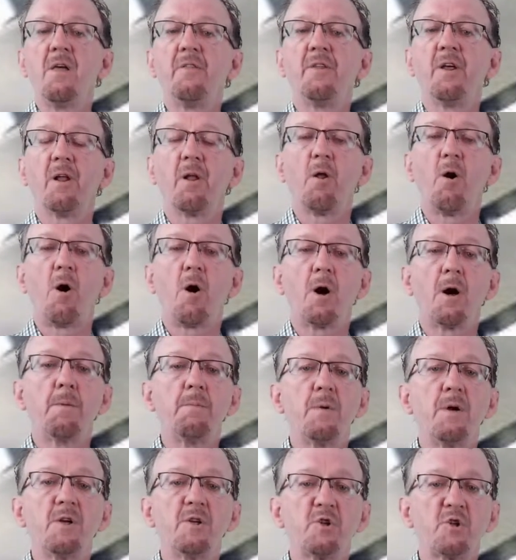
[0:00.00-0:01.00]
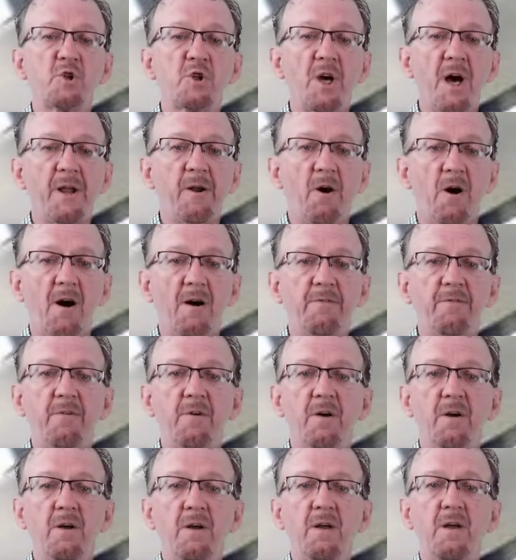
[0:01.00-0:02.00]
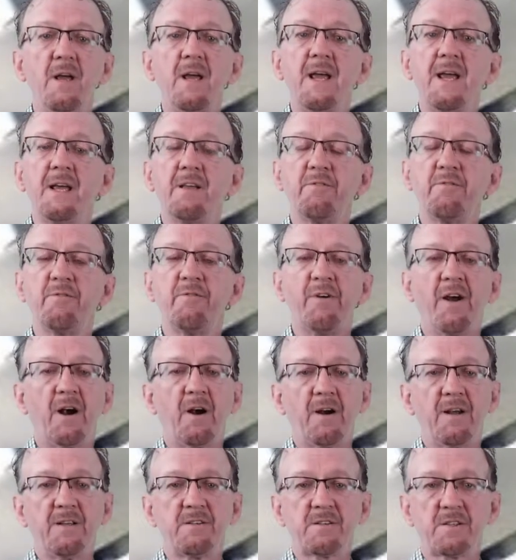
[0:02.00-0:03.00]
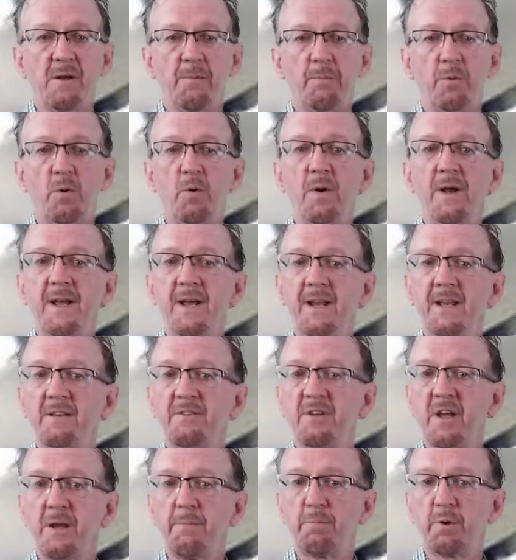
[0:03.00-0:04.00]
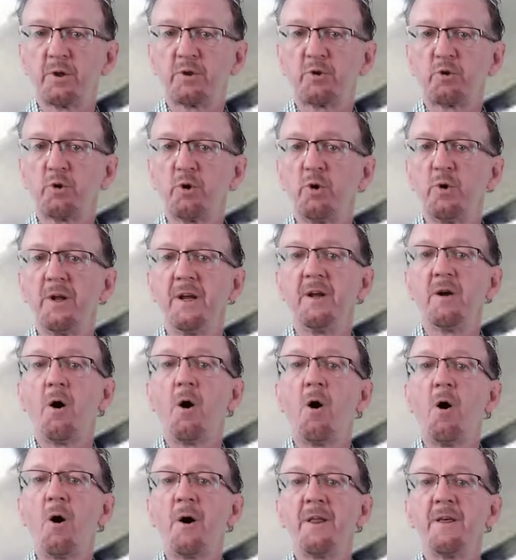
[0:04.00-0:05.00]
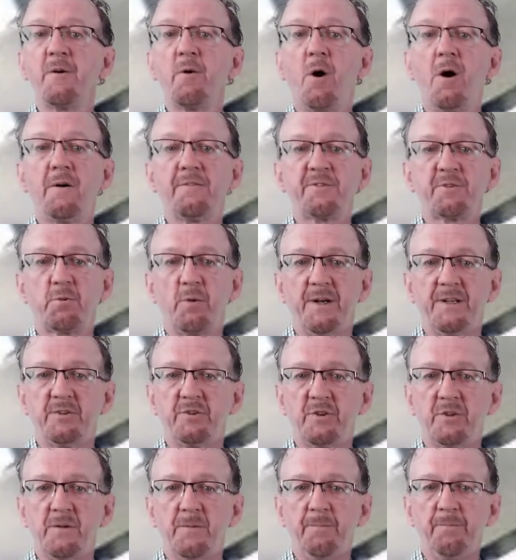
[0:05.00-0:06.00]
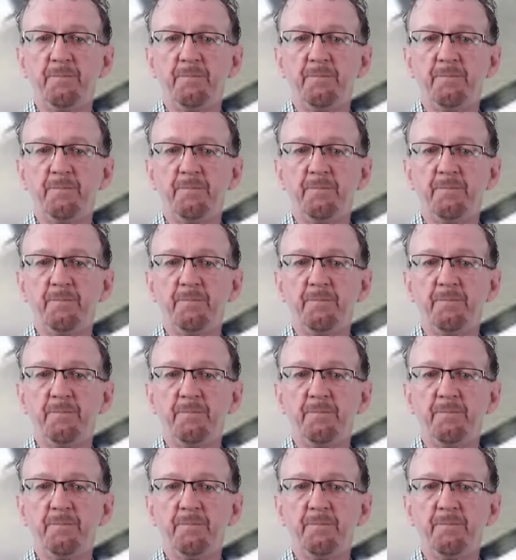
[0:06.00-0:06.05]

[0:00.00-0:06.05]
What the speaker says: The alarm shut-off is very simple. It is a protruding on and off switch.